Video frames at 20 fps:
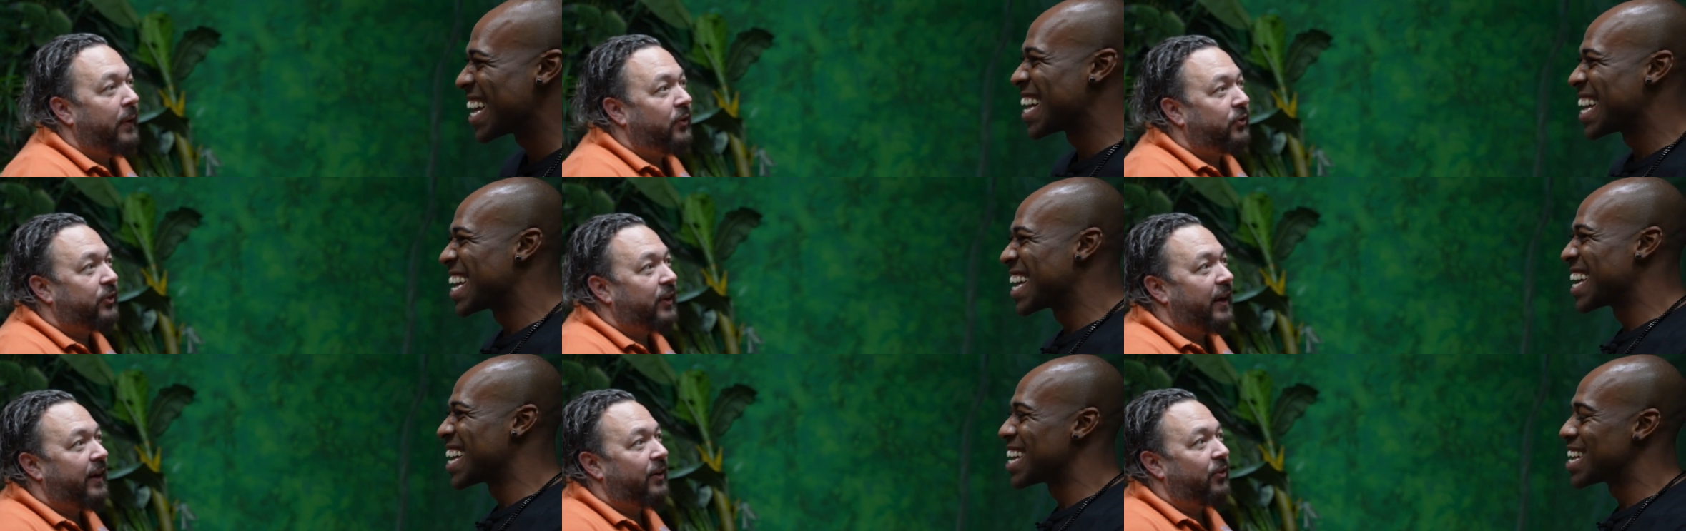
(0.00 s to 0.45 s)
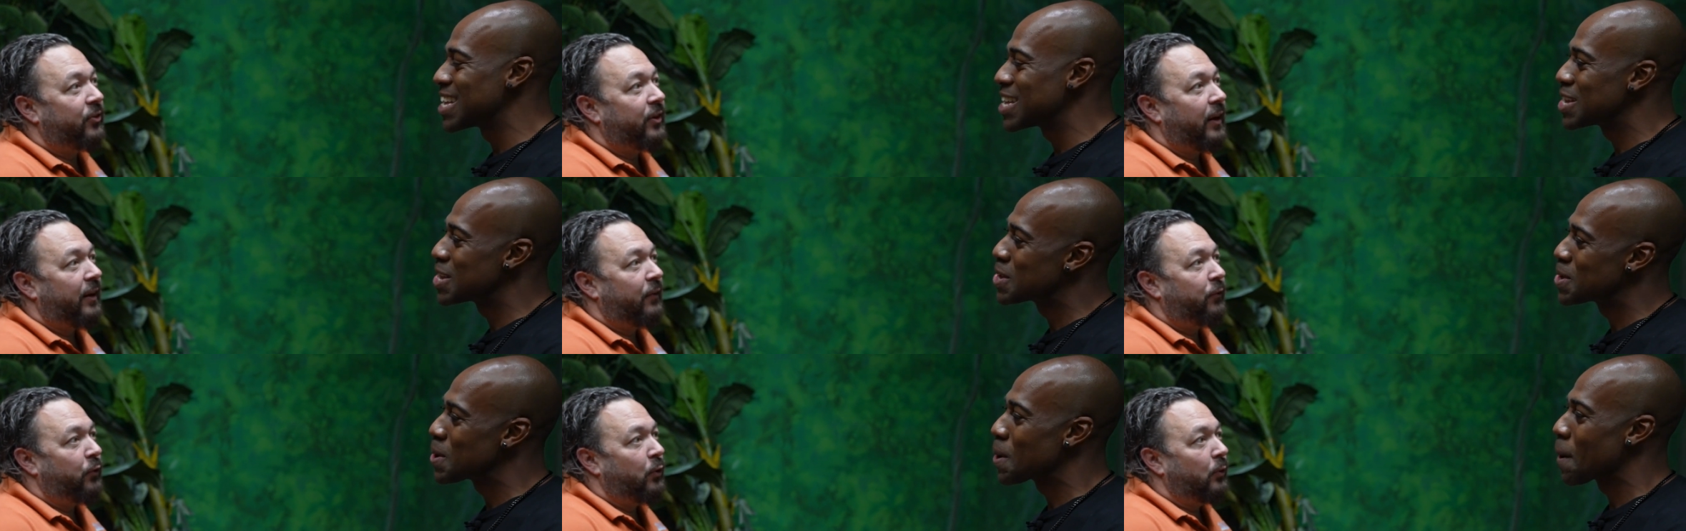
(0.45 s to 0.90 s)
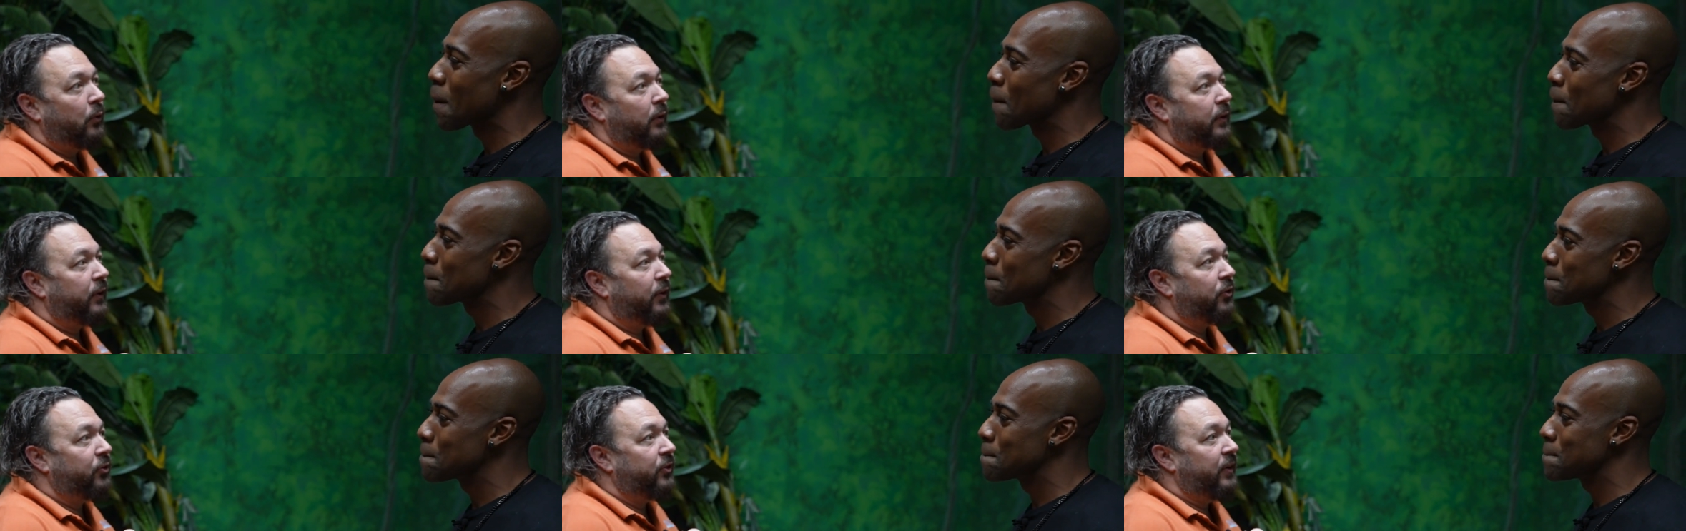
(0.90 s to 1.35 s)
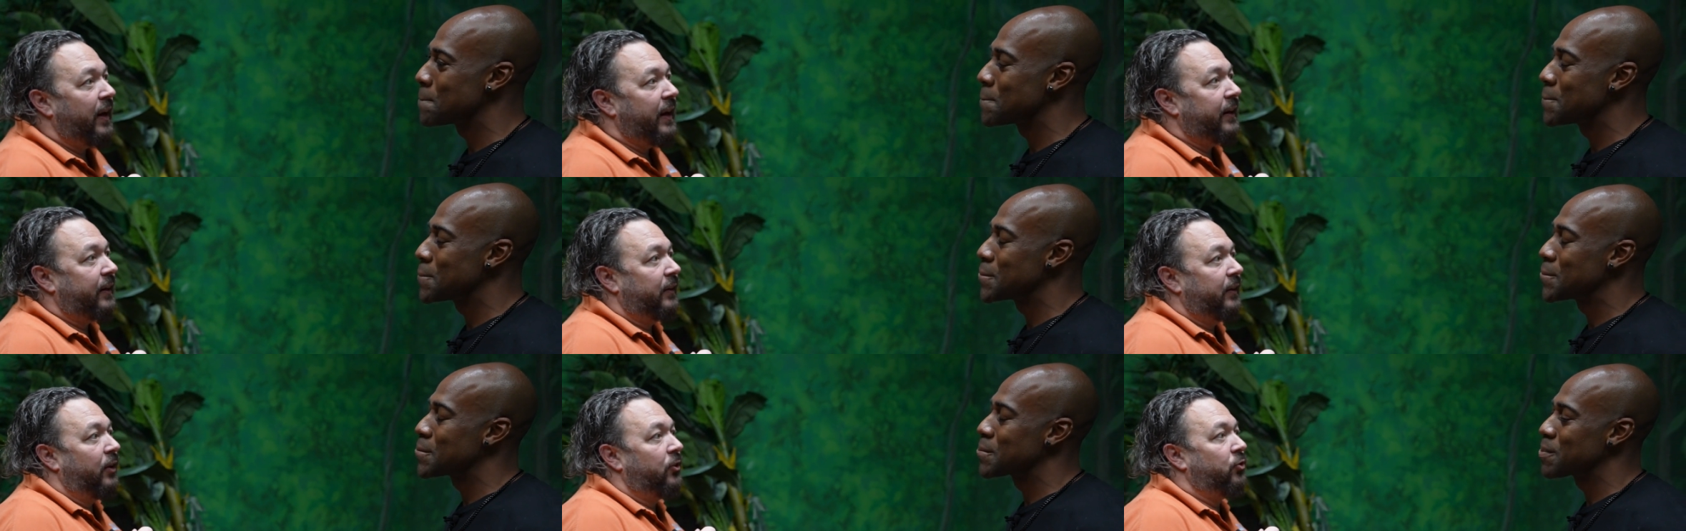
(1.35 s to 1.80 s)
Speaker 1: we say is that if you look at a
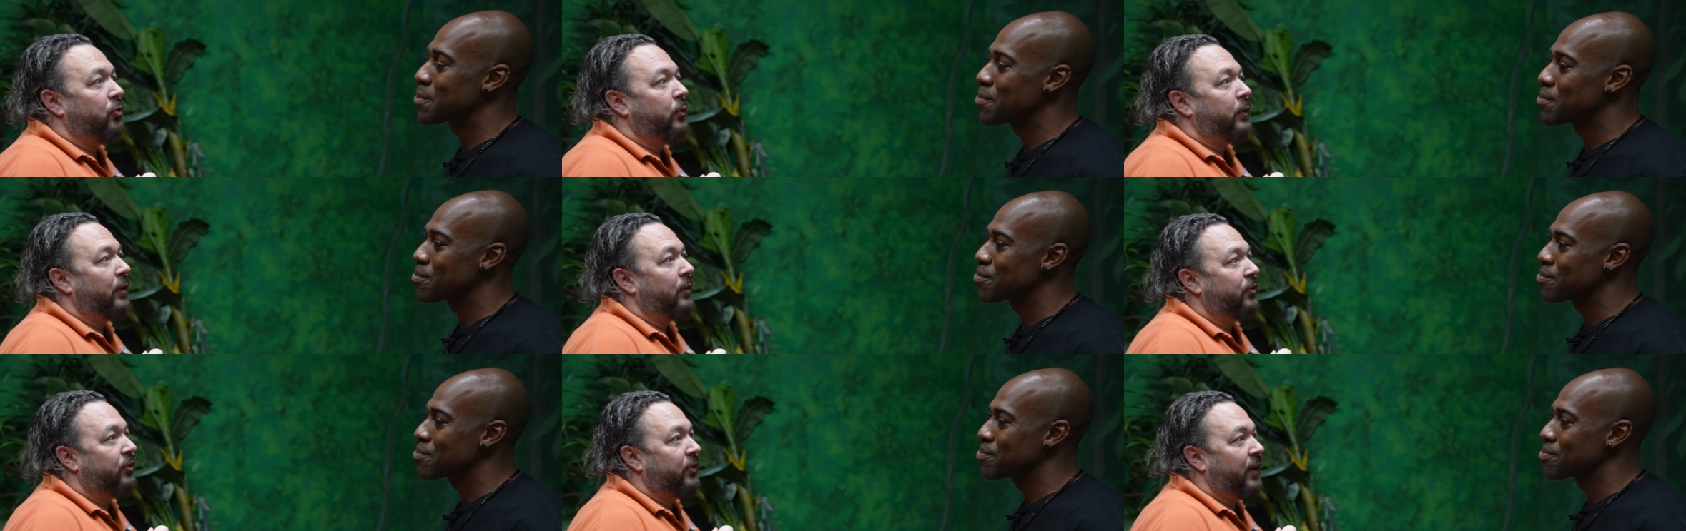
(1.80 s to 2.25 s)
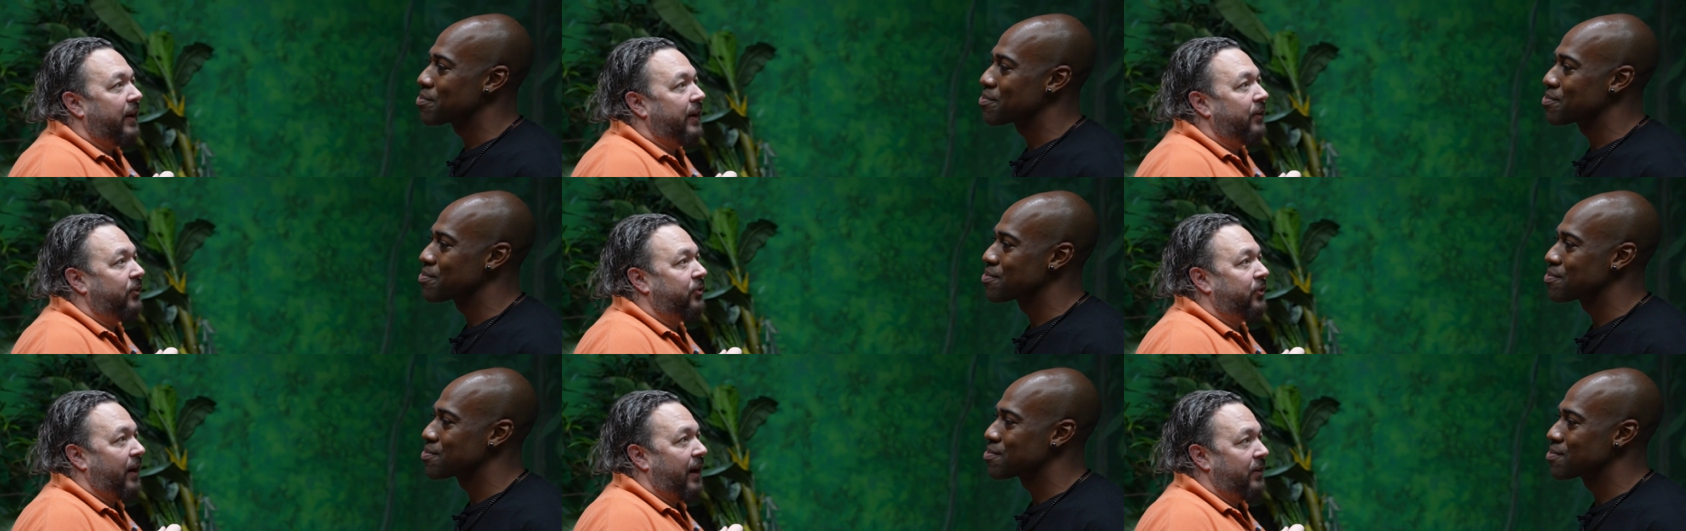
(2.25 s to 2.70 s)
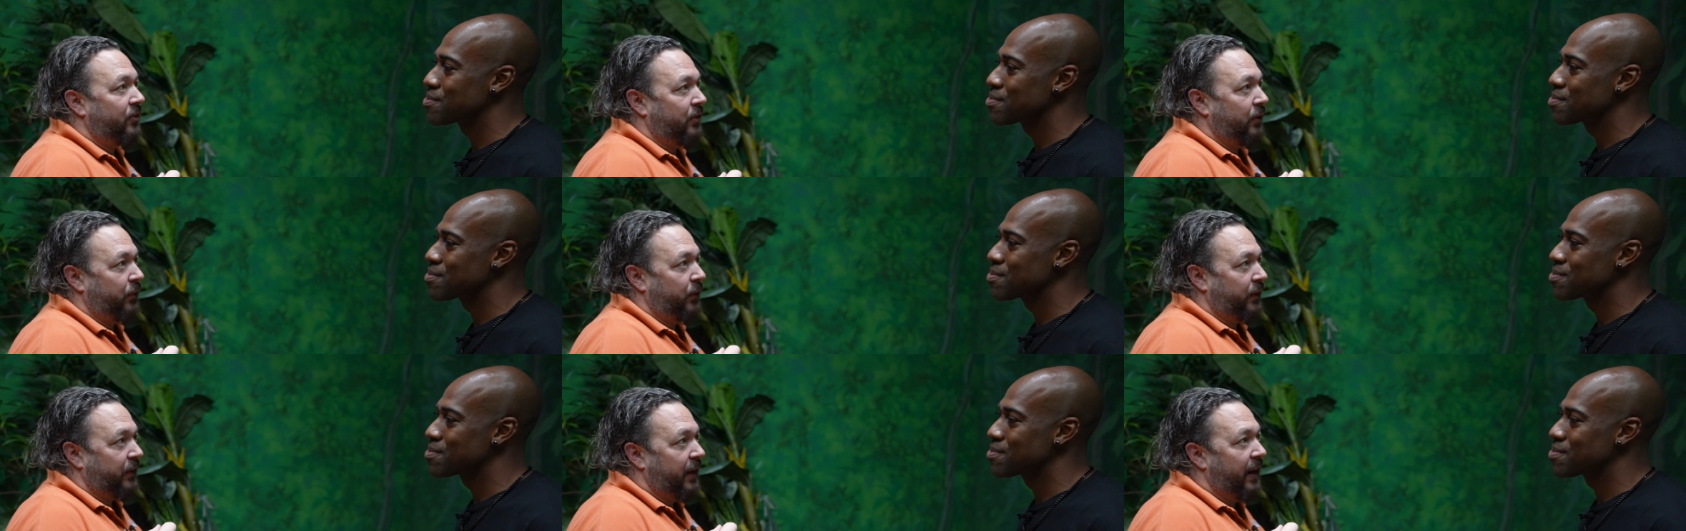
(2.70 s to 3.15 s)
snake, unless you can say its scientific